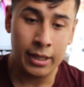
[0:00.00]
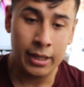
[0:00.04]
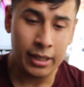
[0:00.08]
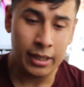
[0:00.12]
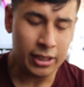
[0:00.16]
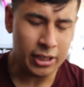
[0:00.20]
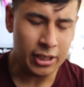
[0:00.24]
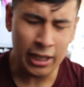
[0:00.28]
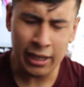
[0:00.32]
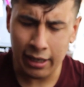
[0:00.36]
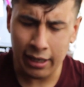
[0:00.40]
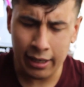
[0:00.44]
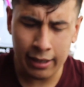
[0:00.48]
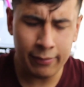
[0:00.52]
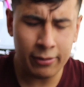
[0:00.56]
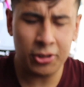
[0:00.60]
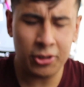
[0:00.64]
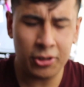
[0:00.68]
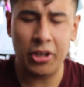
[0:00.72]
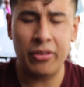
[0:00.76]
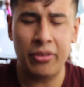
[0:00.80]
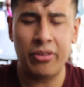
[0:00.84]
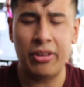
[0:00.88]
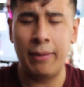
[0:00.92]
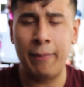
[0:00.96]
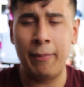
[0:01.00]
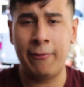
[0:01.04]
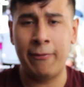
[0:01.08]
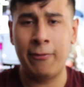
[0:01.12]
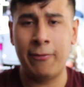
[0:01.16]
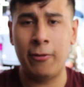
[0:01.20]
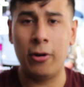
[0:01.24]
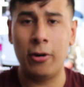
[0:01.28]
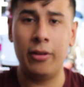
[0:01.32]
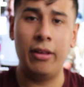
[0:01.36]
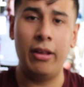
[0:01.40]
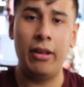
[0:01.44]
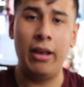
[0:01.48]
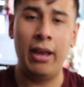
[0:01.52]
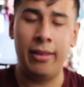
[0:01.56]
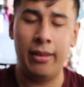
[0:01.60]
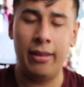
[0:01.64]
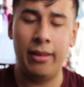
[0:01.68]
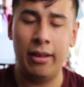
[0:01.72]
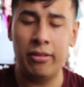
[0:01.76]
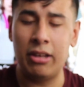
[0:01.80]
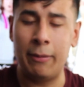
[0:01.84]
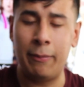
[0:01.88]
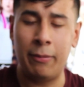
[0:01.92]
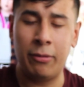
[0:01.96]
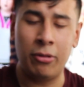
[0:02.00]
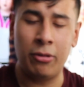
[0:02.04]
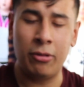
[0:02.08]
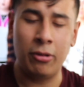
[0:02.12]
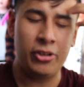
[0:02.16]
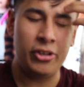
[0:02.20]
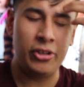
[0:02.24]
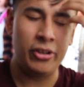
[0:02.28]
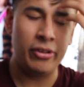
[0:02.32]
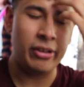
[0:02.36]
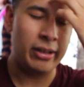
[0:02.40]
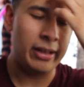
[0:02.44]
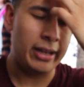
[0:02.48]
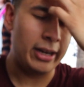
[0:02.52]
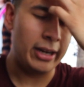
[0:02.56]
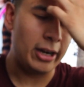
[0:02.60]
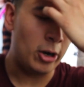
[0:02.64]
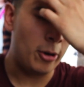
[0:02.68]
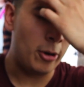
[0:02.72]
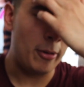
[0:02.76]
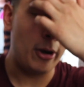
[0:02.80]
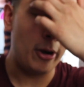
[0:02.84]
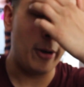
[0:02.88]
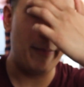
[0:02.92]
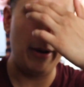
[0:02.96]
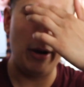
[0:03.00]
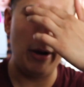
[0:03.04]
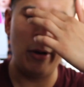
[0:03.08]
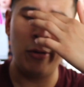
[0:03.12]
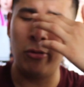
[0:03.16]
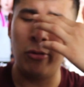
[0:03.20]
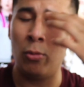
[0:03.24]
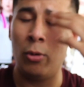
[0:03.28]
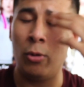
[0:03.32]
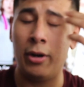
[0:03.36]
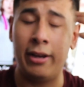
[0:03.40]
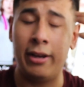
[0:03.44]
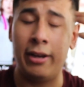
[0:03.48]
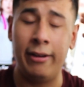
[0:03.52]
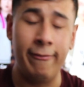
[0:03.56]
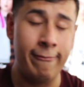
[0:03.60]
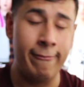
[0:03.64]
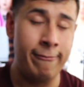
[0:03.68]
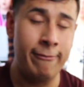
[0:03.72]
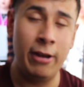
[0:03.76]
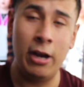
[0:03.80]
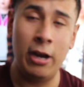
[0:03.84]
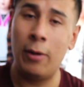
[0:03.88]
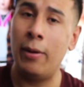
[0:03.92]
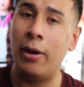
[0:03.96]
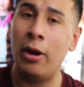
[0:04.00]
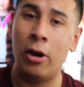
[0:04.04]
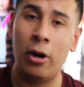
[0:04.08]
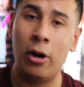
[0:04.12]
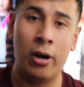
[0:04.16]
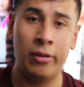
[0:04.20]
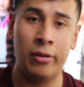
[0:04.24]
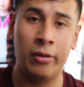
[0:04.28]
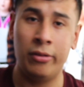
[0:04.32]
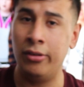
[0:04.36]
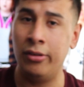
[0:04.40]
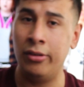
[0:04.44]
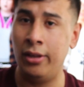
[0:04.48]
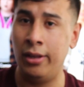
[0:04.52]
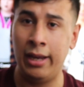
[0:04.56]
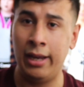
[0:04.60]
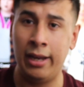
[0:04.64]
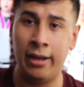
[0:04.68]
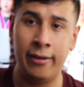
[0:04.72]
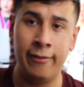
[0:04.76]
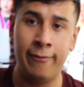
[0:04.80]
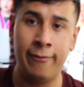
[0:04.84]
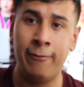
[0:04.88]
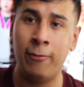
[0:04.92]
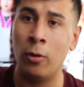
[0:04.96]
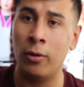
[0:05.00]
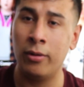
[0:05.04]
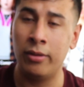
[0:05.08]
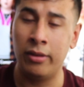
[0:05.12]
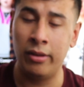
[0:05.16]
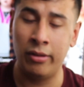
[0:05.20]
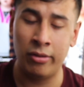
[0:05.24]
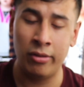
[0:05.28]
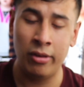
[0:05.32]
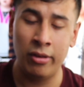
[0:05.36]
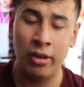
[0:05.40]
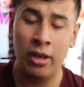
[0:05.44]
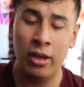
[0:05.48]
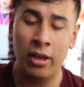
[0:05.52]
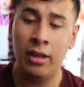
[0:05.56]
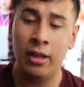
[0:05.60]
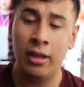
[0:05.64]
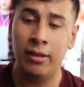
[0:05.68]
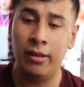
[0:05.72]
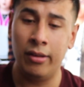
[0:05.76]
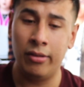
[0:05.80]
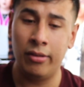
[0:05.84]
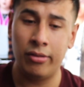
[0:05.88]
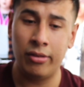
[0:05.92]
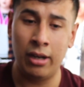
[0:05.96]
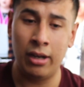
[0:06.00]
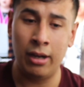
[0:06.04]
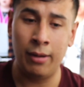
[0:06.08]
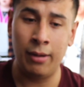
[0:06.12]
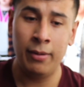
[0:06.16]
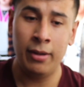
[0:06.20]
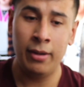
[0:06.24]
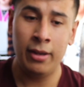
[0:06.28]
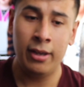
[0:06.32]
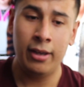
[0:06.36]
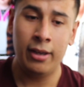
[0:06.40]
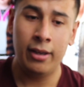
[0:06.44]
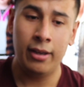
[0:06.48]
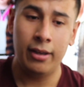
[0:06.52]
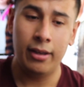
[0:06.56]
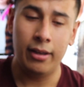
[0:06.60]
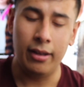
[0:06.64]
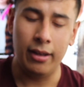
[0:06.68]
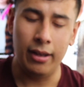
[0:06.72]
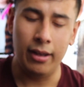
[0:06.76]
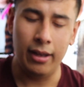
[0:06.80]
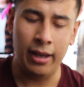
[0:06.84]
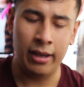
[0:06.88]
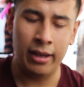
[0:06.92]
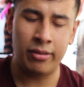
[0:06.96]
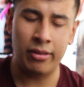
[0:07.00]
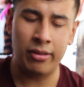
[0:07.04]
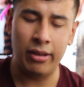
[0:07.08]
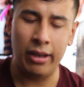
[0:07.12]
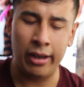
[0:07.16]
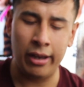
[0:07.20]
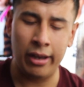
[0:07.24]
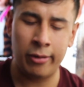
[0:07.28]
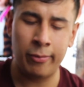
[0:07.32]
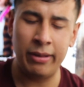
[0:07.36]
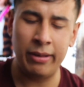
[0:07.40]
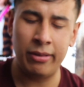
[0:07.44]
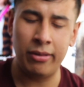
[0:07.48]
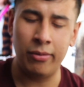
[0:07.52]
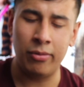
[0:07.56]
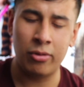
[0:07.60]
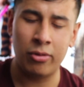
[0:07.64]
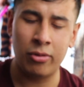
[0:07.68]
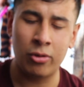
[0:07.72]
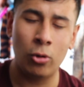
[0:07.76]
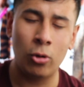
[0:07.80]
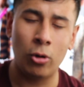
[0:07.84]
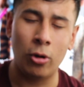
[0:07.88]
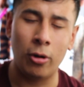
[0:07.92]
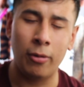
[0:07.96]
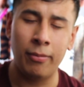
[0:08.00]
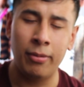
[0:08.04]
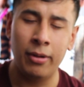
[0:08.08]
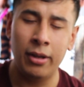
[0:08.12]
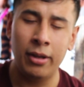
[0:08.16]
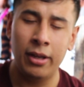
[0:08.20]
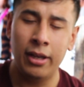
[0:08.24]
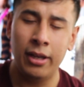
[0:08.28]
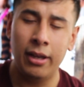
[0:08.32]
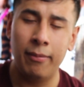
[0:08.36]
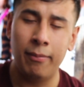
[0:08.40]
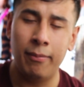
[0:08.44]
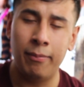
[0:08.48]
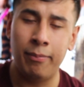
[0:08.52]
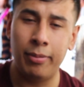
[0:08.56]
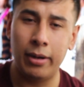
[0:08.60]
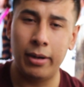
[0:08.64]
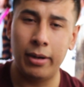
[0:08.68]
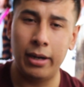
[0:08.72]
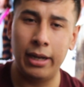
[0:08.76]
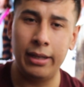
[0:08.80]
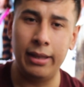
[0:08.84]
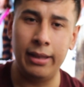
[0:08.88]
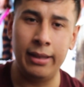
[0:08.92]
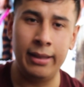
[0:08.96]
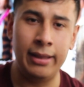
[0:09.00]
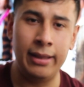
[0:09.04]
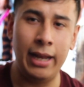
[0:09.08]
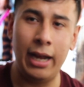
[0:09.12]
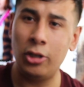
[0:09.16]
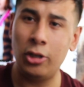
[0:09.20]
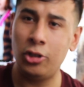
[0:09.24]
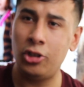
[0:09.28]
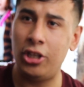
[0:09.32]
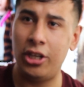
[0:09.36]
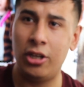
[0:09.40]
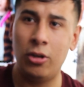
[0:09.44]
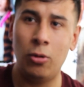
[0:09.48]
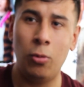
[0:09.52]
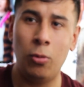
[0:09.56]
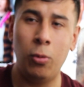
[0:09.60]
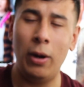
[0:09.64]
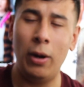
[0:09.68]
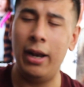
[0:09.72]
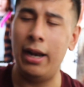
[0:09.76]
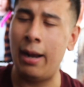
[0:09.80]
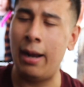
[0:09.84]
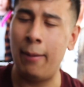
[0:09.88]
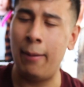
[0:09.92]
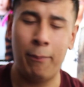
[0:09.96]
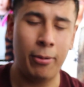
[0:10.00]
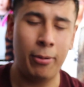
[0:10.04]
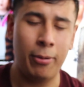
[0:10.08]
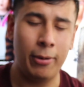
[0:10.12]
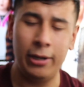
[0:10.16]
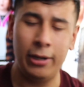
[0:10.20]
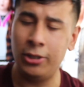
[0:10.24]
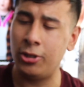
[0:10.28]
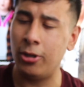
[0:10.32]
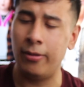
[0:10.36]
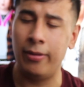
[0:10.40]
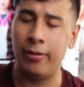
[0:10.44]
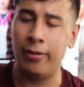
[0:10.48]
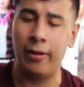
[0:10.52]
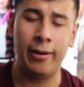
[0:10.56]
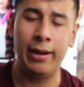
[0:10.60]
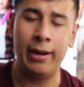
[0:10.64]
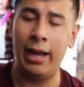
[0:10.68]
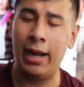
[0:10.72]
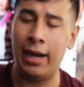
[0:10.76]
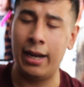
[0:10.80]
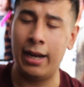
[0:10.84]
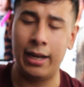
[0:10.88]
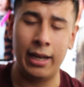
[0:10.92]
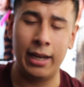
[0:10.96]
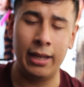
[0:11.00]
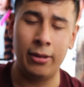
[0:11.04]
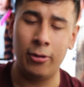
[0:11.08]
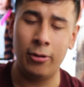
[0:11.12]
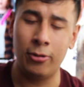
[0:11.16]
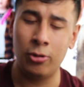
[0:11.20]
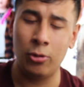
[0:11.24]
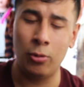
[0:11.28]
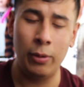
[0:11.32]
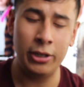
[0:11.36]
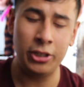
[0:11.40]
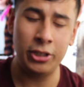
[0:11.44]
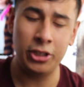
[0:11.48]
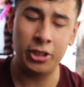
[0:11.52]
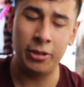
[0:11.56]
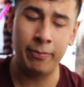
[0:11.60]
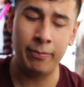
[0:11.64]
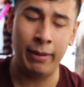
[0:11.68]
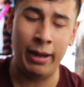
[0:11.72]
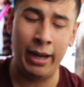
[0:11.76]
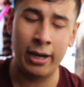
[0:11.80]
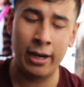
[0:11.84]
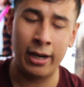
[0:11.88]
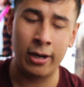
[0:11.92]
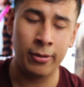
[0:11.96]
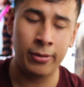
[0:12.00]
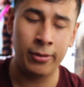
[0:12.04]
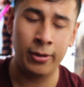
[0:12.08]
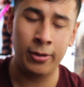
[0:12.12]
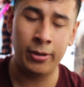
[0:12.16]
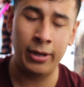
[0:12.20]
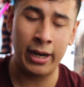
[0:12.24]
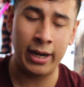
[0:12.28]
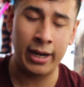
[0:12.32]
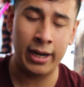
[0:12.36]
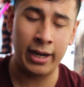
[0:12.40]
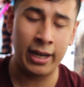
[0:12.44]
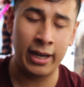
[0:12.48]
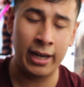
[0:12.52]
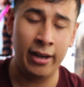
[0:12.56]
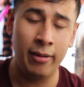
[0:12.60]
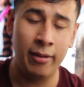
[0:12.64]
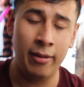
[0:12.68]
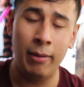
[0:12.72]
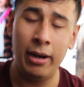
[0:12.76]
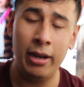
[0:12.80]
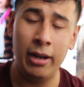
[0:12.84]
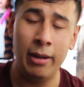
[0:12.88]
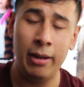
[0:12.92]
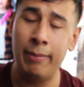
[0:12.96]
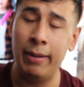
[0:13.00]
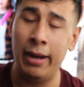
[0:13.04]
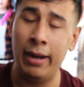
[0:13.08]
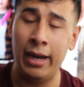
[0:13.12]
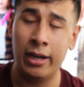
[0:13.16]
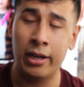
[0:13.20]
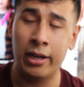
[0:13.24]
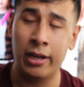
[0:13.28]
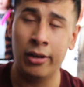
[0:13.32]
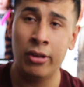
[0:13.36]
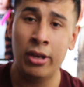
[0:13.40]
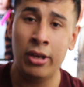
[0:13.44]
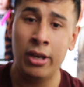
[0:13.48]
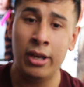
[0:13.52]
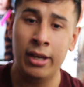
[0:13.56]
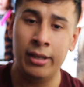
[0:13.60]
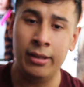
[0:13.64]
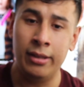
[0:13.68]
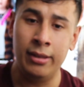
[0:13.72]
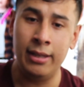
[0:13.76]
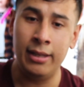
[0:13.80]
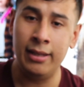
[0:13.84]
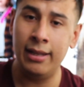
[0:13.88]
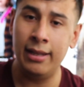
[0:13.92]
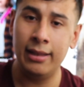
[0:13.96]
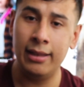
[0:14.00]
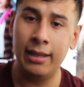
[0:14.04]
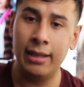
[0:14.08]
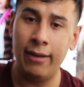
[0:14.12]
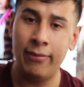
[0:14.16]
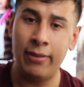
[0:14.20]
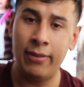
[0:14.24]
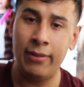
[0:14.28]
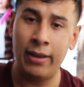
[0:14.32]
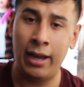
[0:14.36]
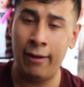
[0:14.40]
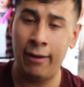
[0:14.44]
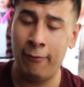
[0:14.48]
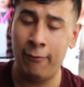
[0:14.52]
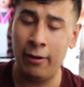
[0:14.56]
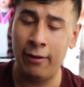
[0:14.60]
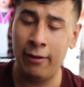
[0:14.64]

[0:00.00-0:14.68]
even she said before in this episode, she said, like, her parents are working very hard so that they can afford this expensive school. But now she quit. I'm pretty sure they're not going to get their tuition back, or they're not going to get any money back, because Nini left halfway